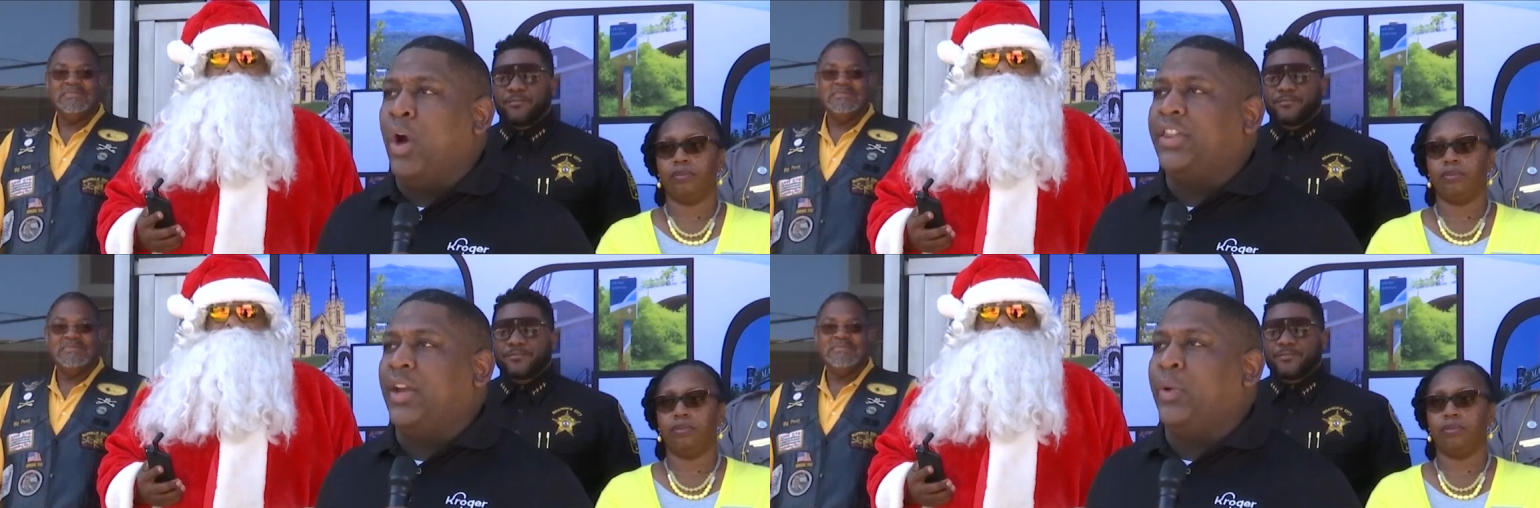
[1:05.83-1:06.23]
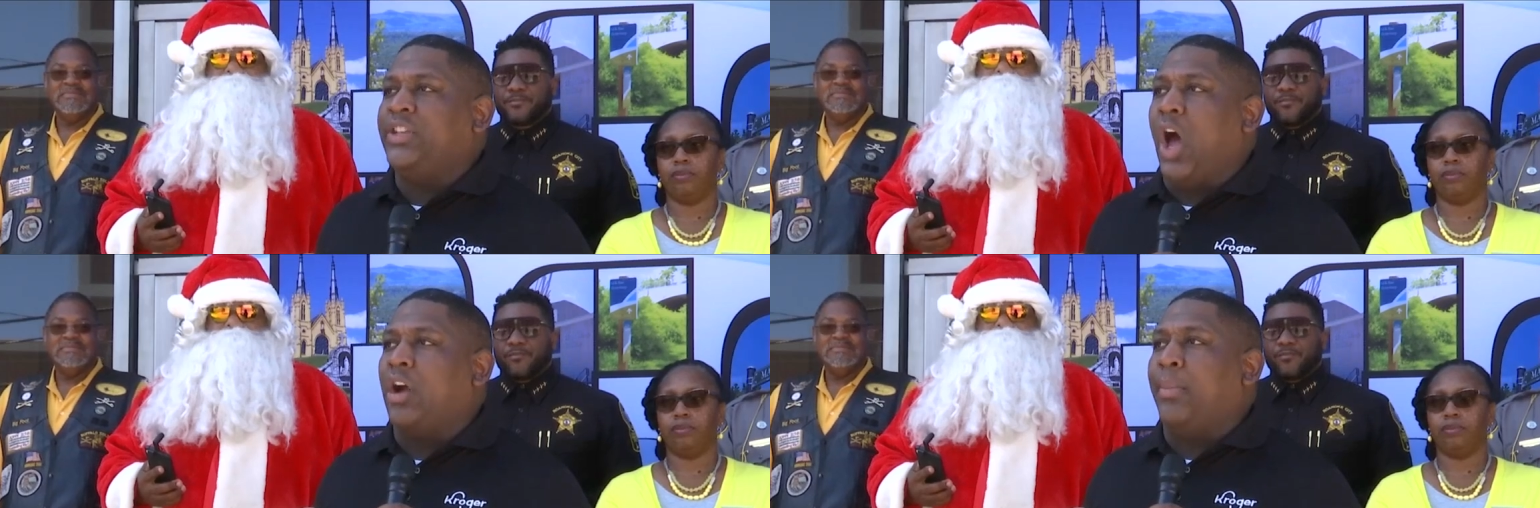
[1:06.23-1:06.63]
Speaker 1: one thing we
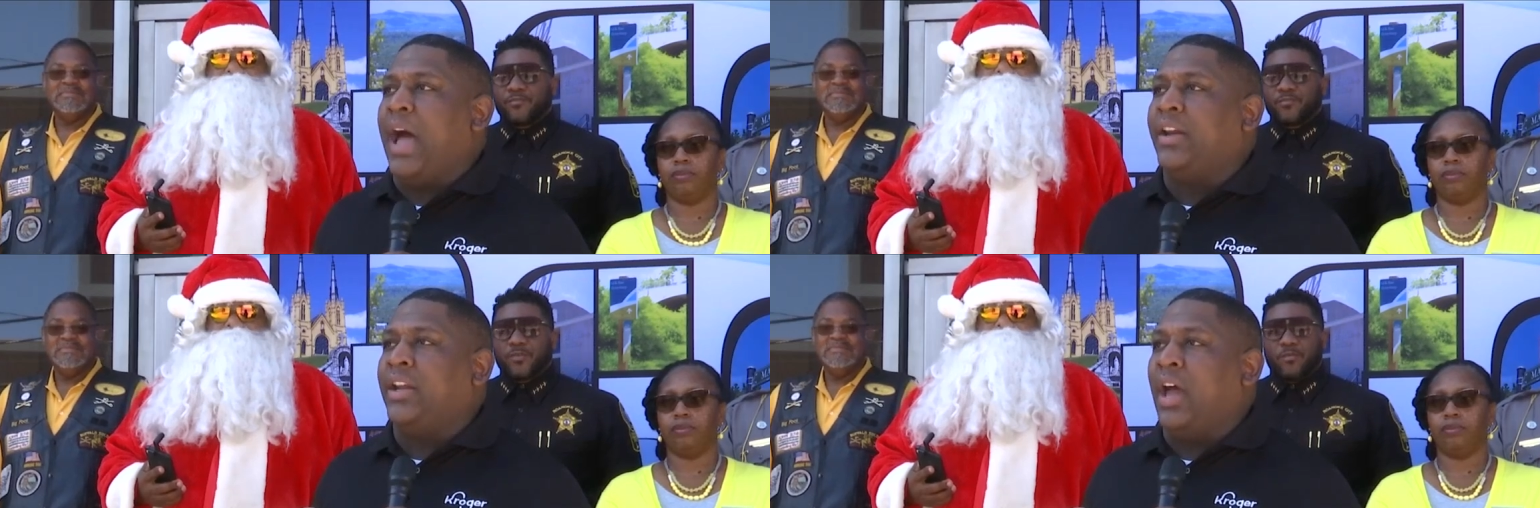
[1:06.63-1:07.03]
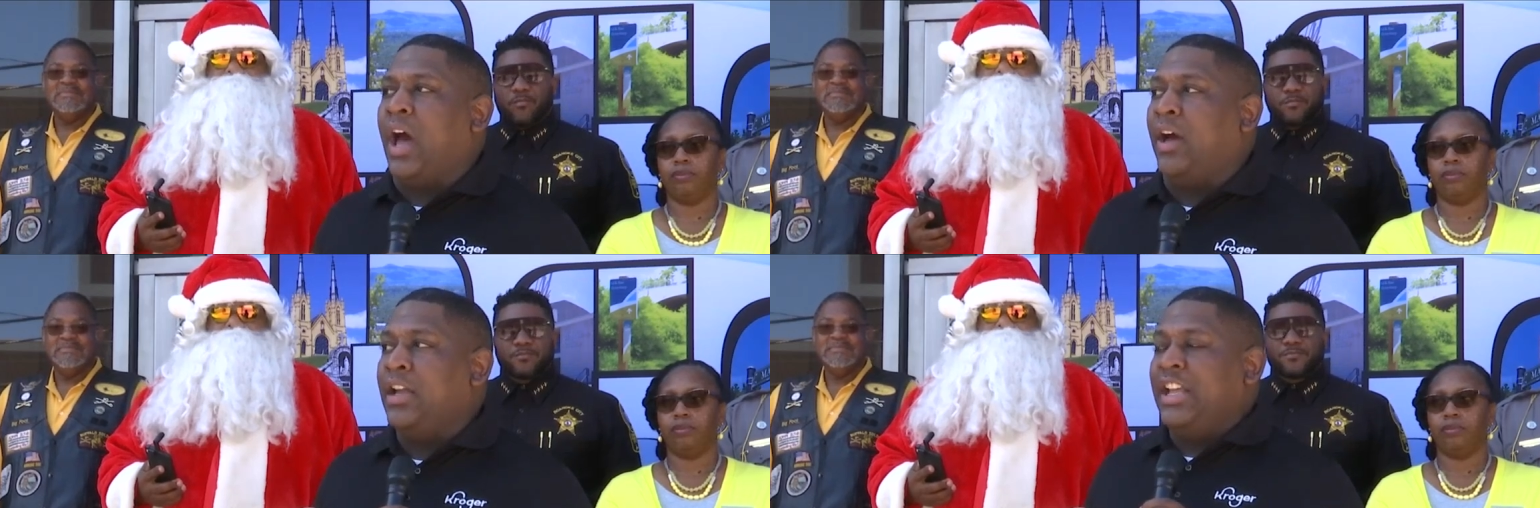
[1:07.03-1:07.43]
talk about in
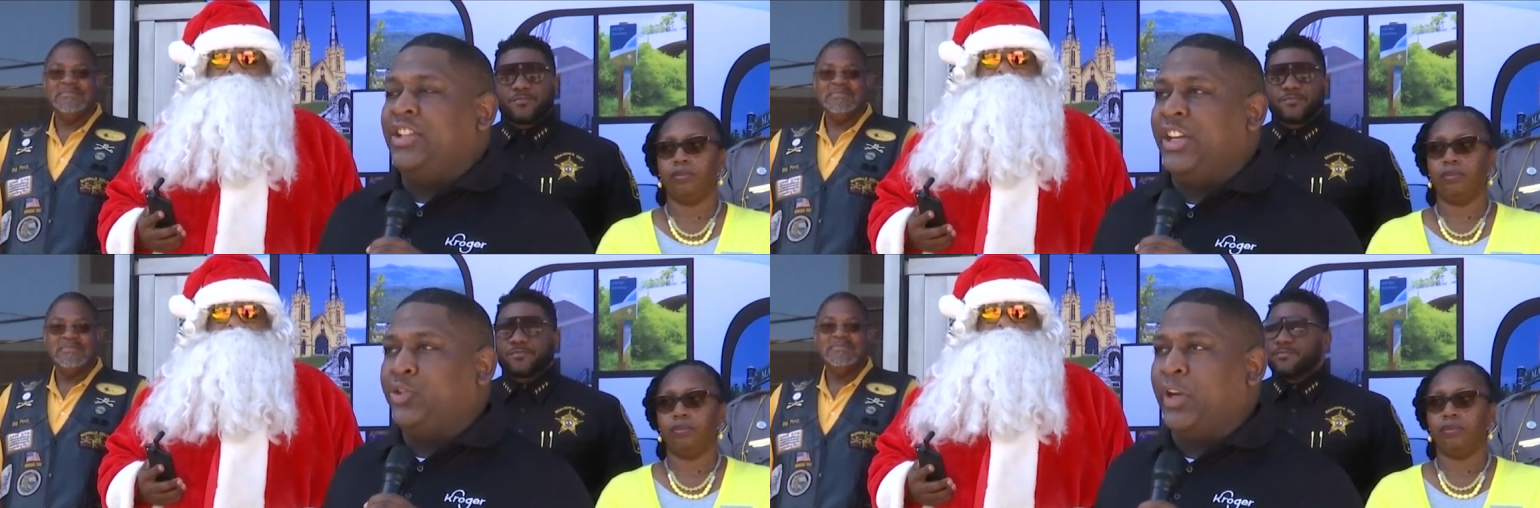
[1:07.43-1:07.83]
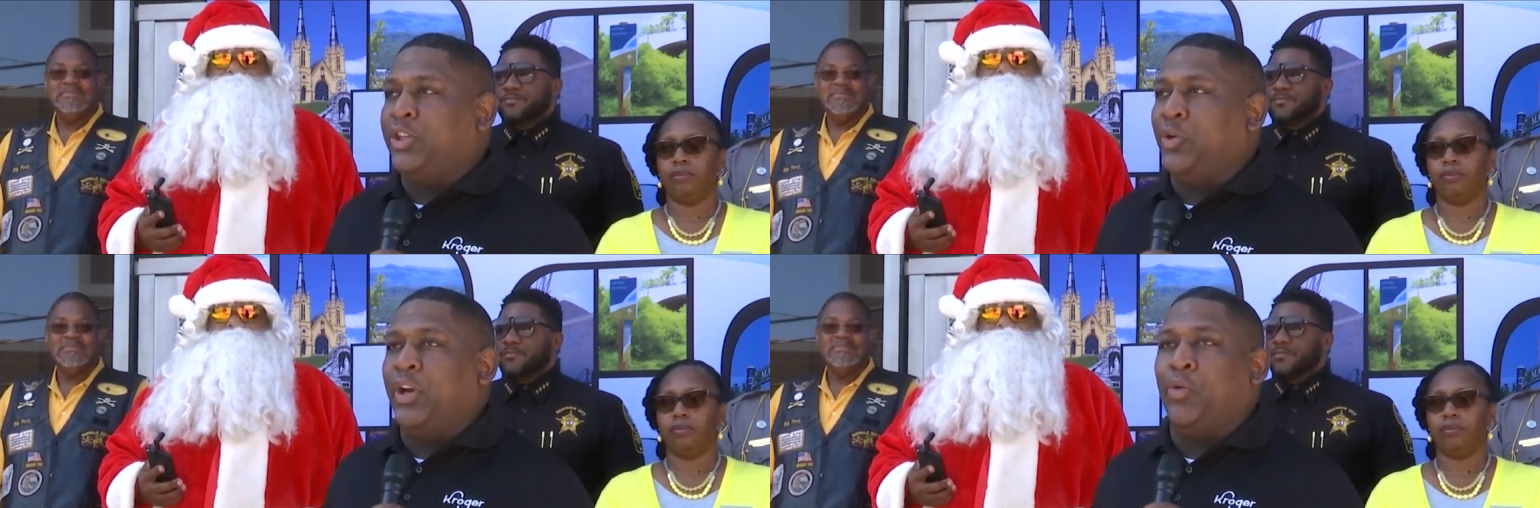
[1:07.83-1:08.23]
uh, District
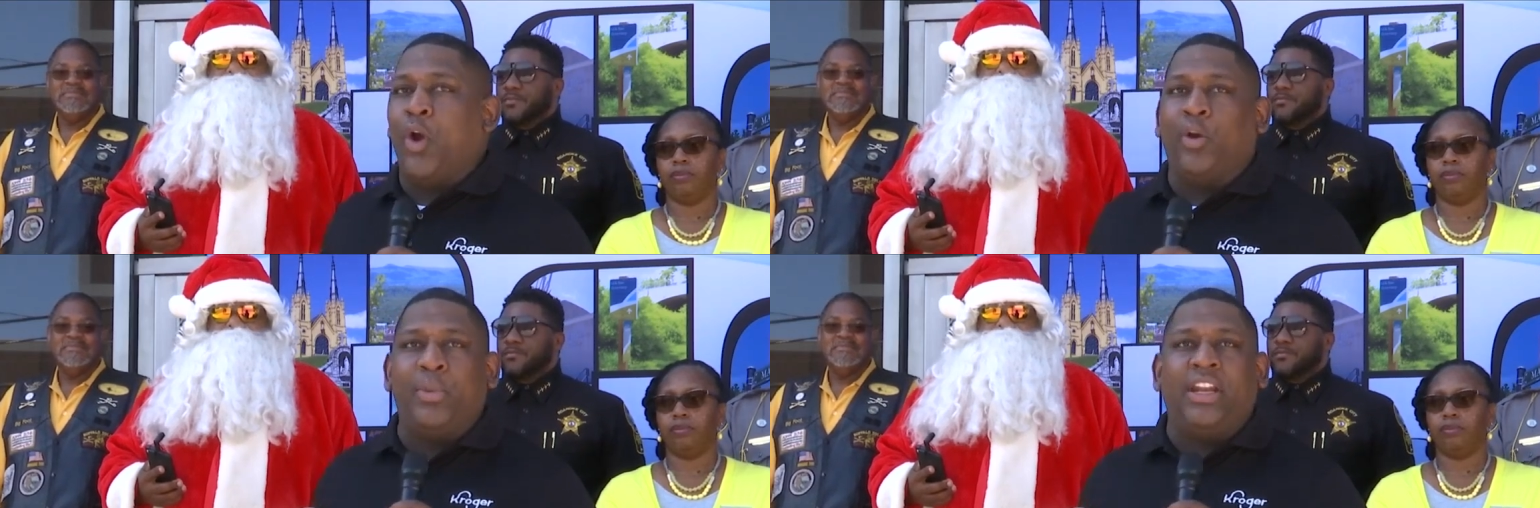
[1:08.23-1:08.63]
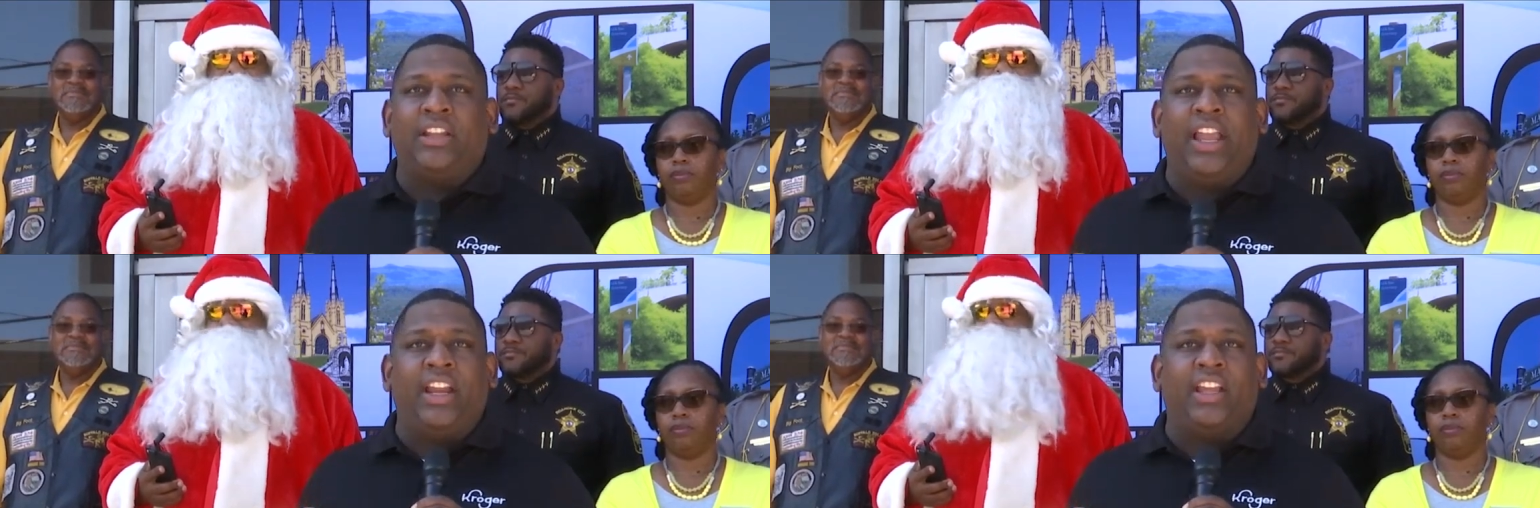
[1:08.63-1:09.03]
2 in Kroger Mid
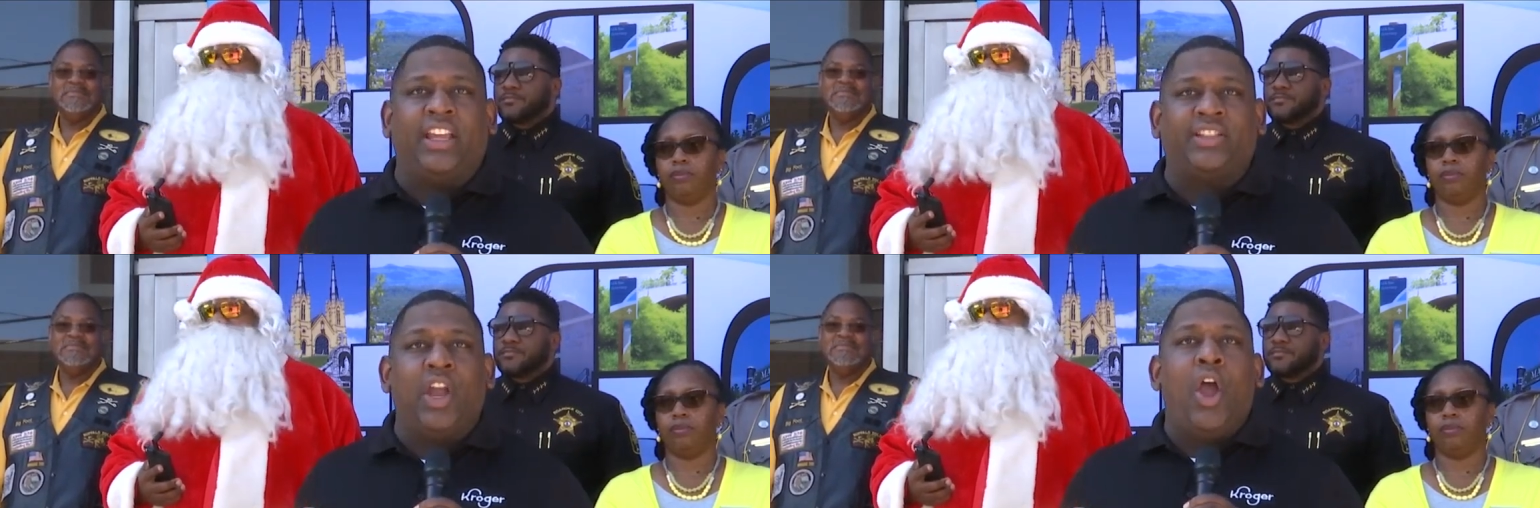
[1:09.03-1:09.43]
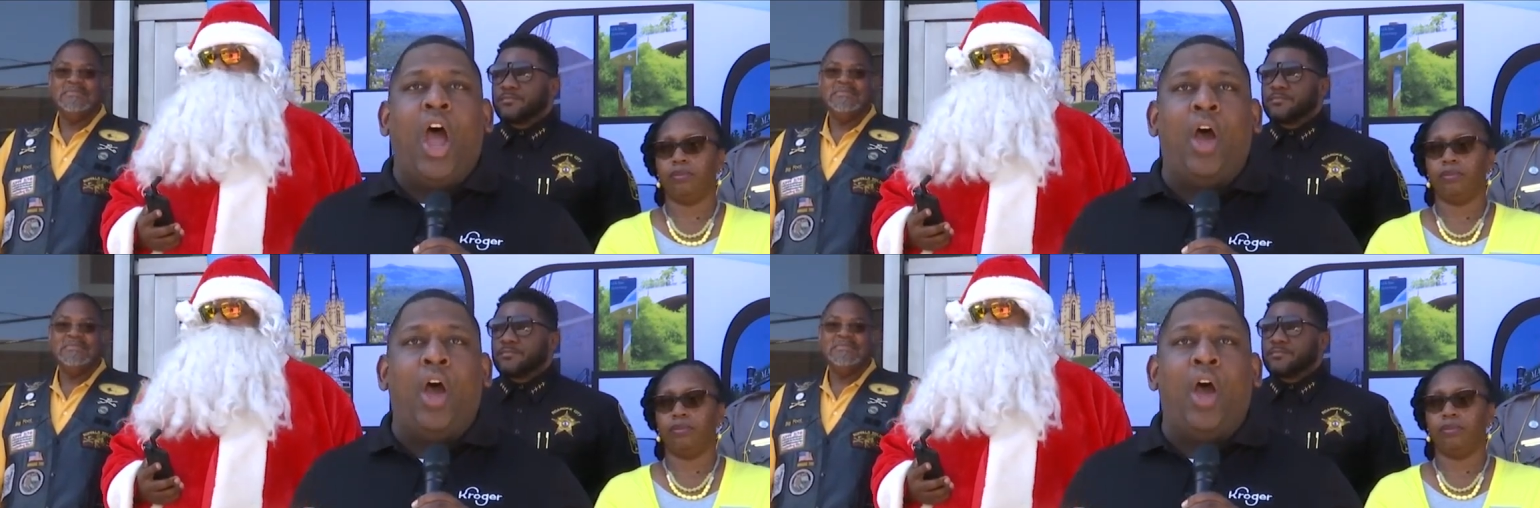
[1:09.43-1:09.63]
Atlantic is uh,